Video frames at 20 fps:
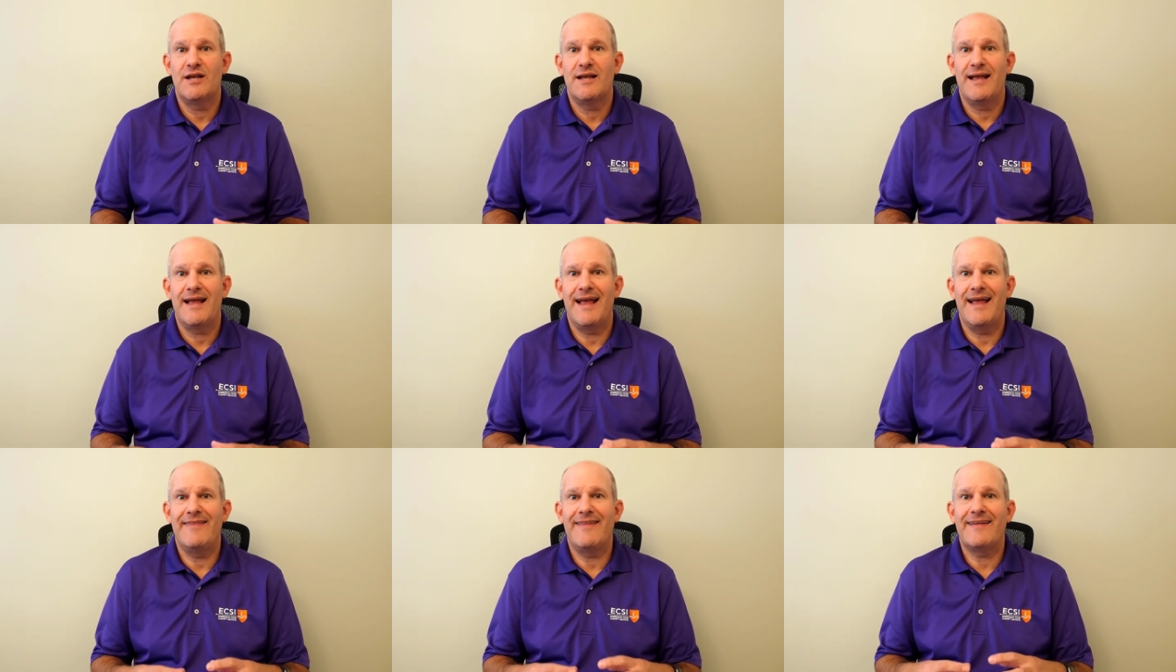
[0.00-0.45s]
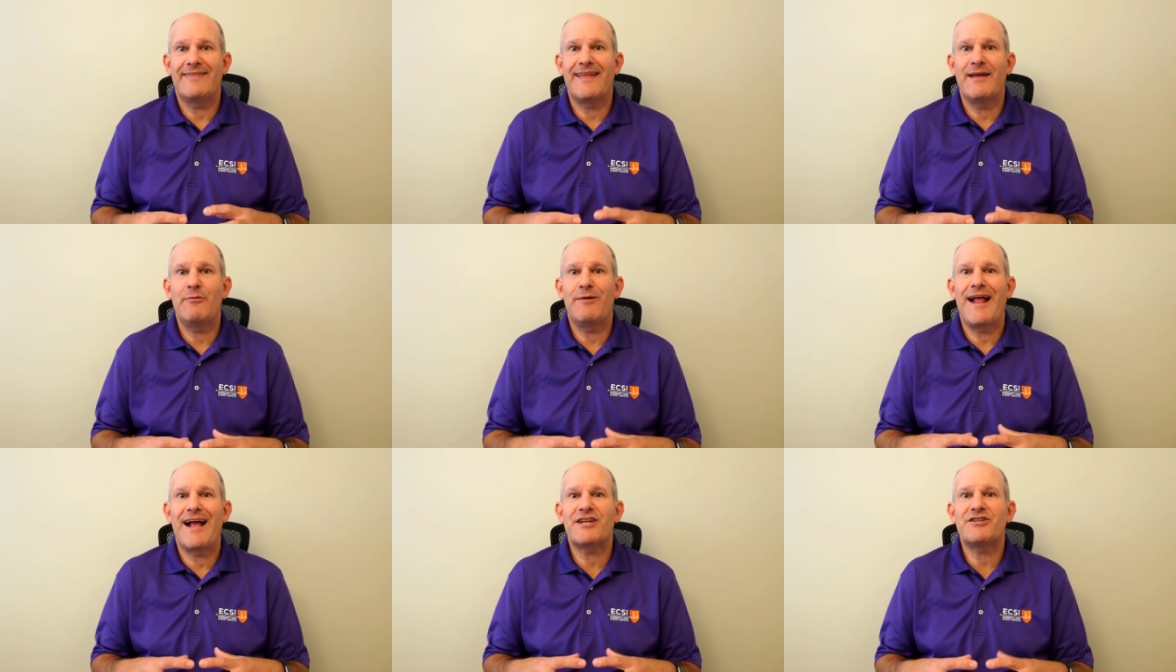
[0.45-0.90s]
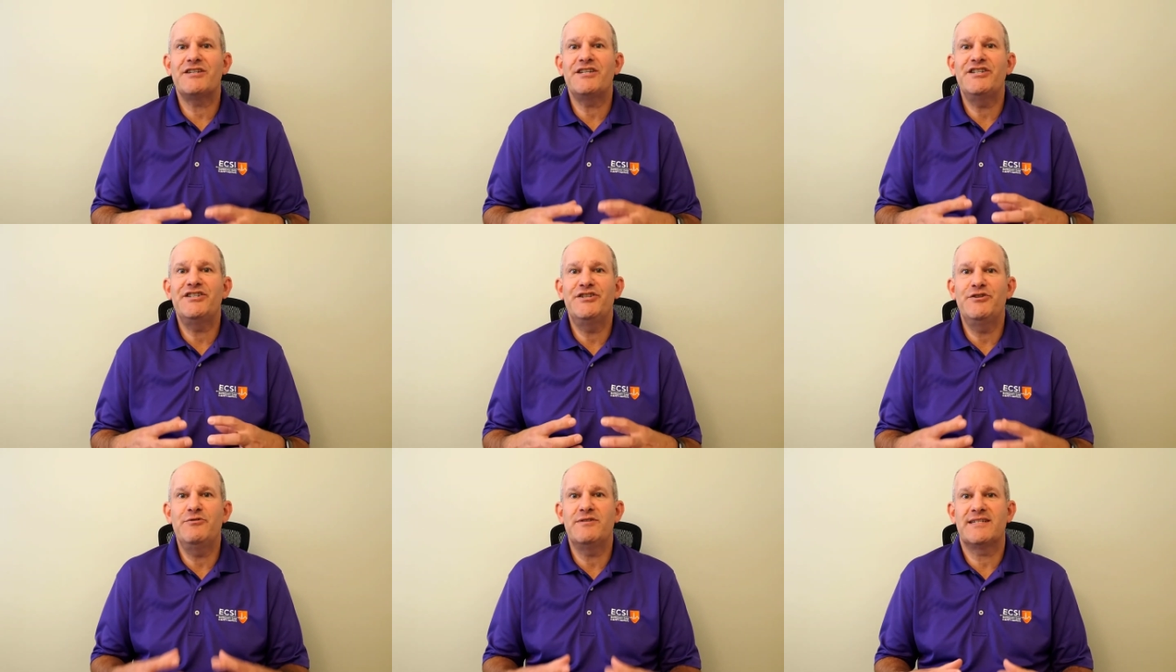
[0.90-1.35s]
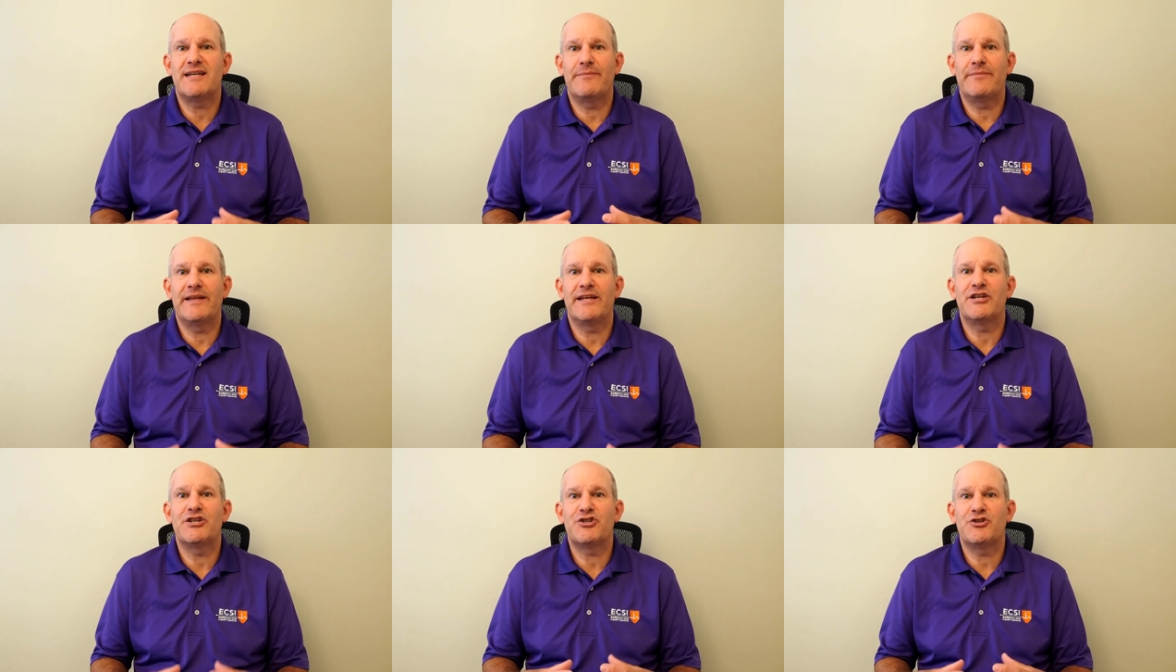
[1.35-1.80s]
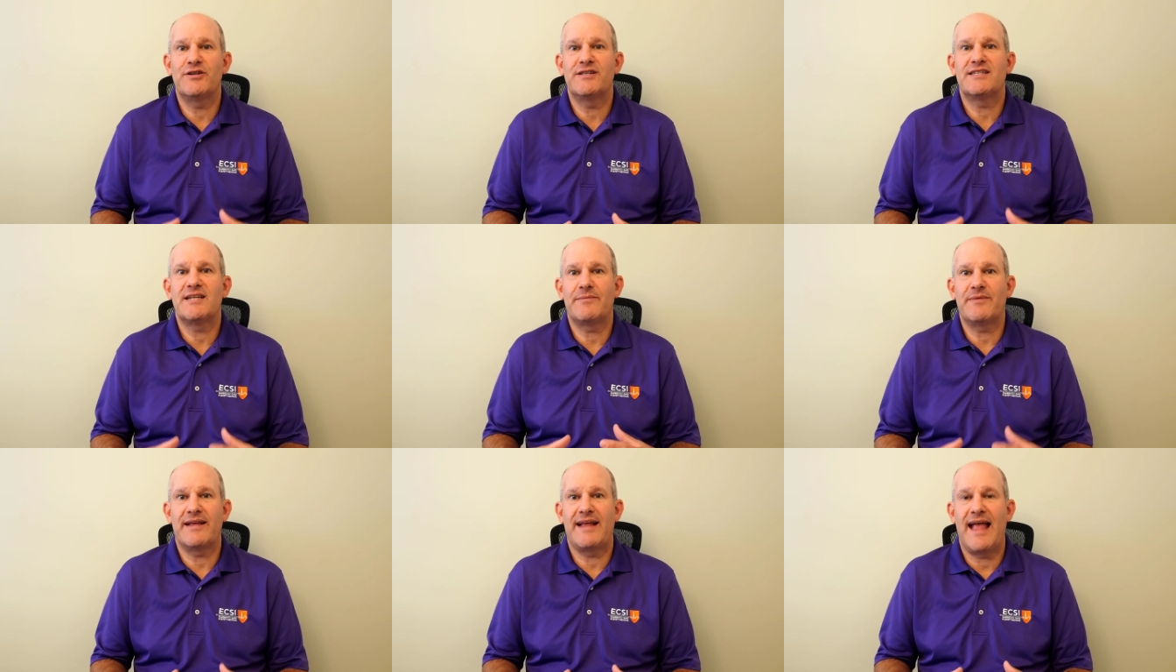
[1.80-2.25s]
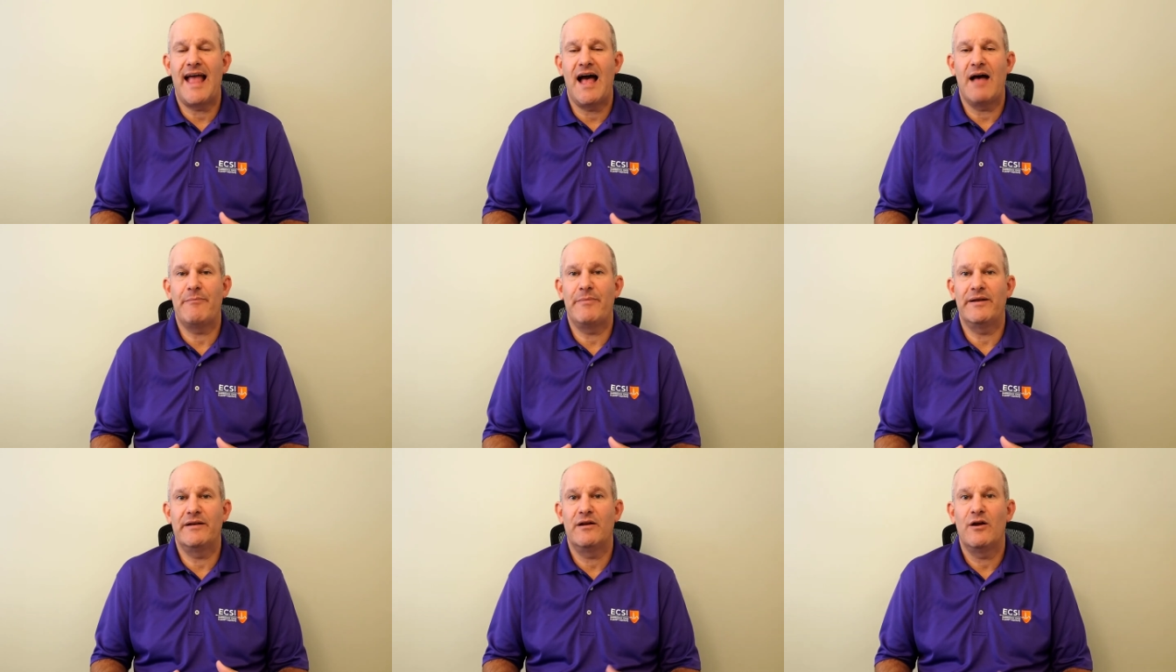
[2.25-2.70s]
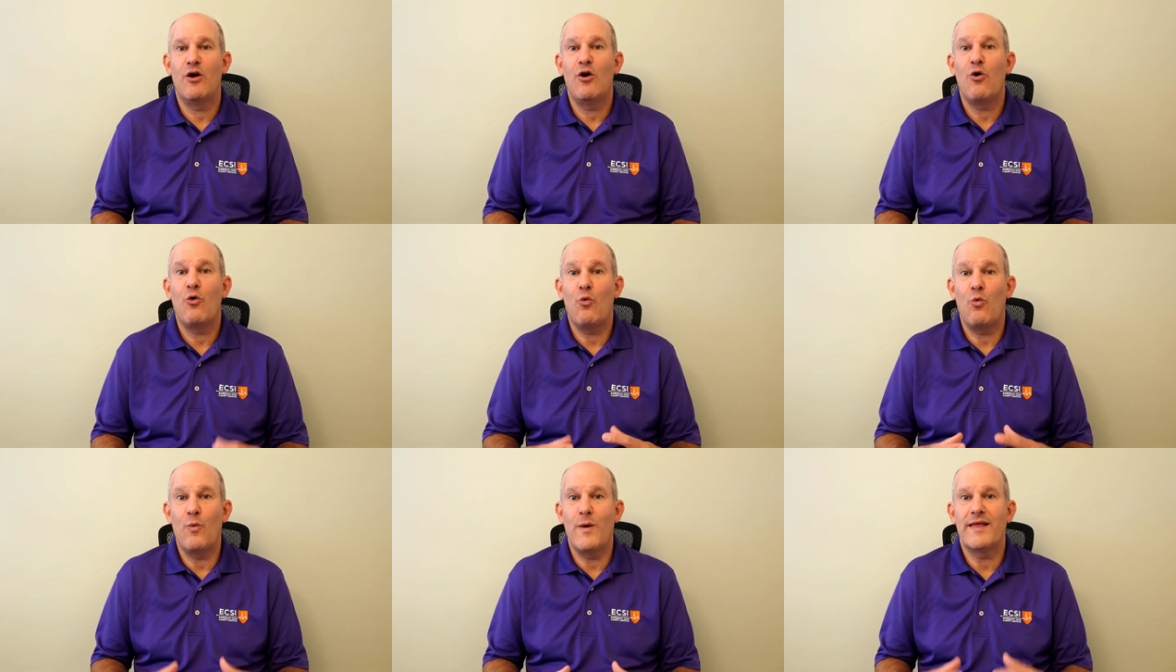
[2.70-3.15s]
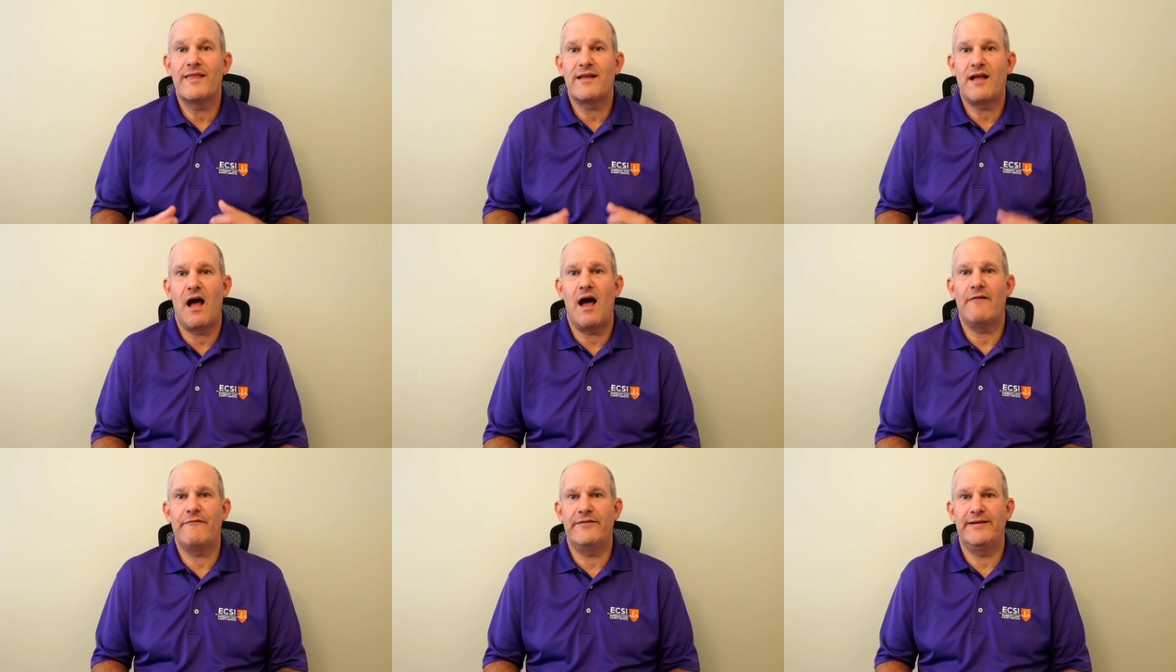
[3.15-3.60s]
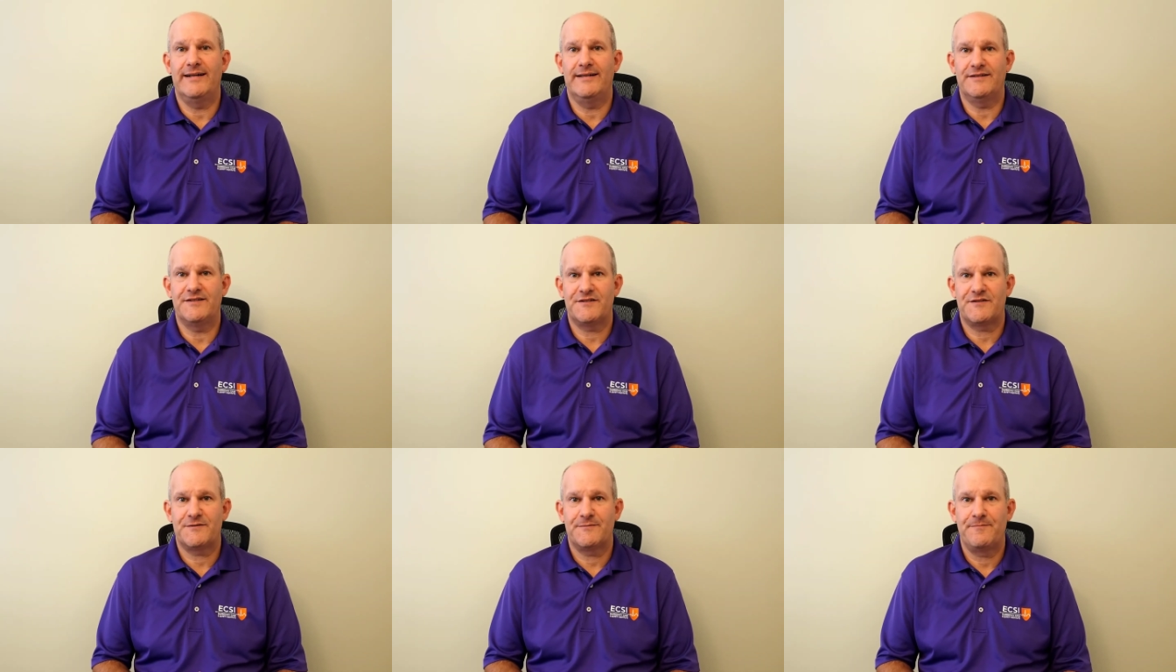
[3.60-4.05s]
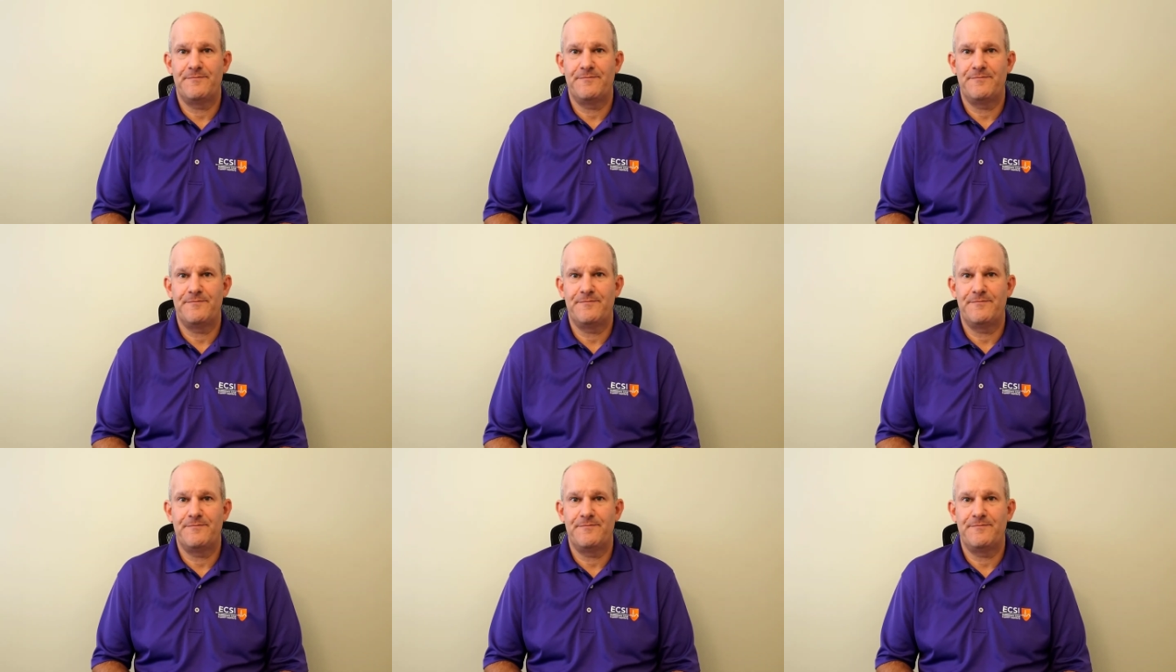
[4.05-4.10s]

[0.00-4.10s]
and that they would actually do something should something happen with confidence.